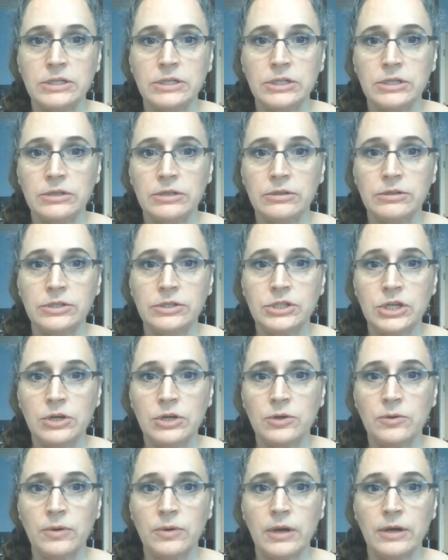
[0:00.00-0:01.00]
to
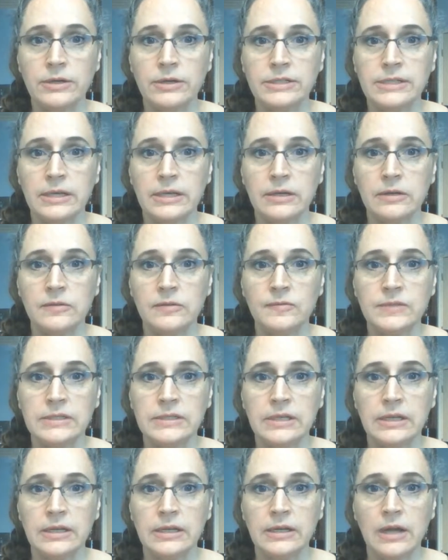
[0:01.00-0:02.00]
show ourselves
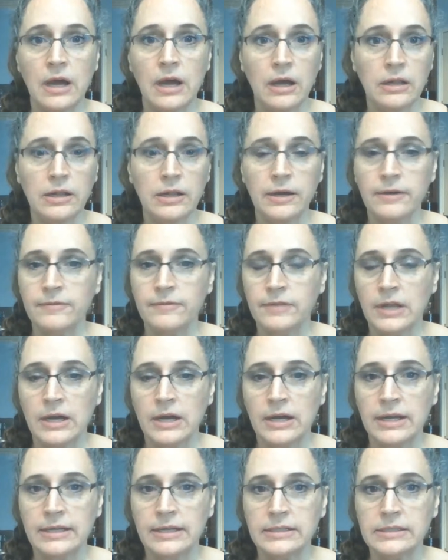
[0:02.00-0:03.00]
in all our
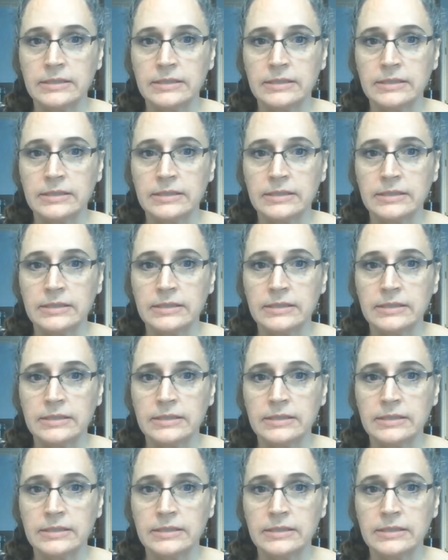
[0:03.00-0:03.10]
flaws.